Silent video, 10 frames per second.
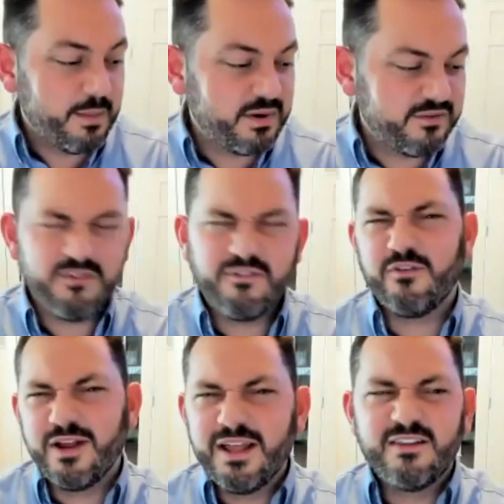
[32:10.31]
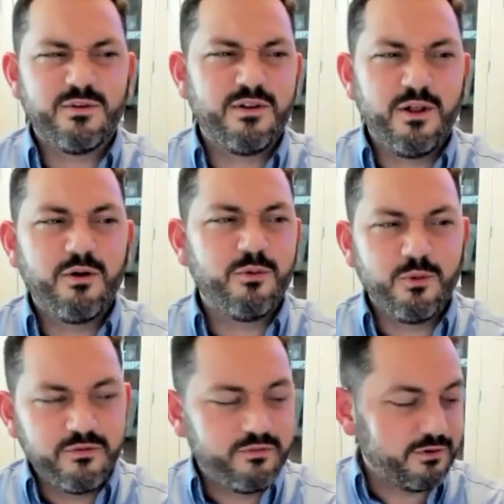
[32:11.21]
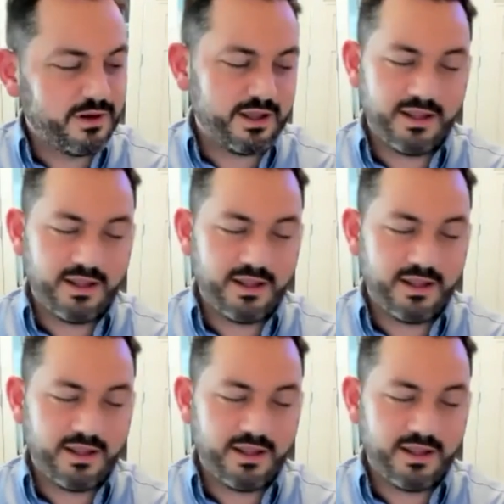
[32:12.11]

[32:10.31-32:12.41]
but if you're friends with a local roofer